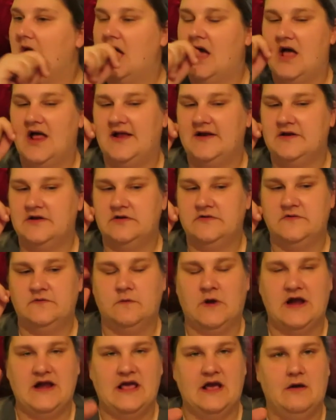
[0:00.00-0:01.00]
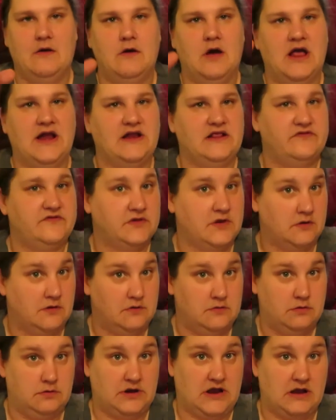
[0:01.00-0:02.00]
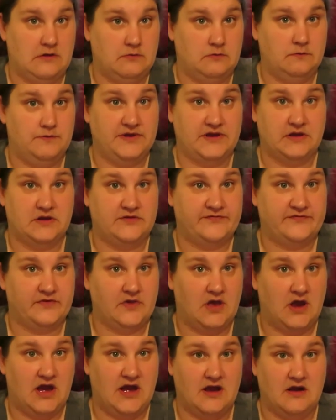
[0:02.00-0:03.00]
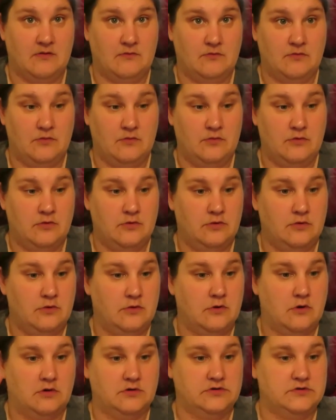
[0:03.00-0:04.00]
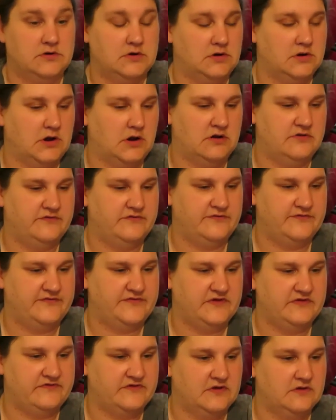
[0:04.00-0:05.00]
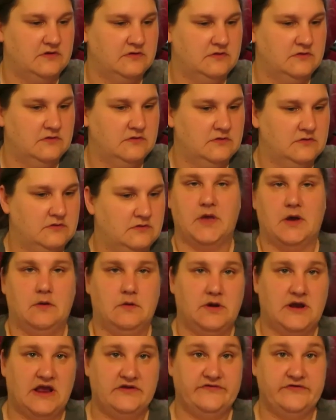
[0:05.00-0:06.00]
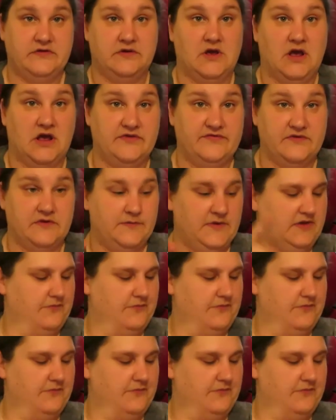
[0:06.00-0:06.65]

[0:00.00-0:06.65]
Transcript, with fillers: And right now I need to go and cool down because I am not going to go into a seizure. I will catch you guys in a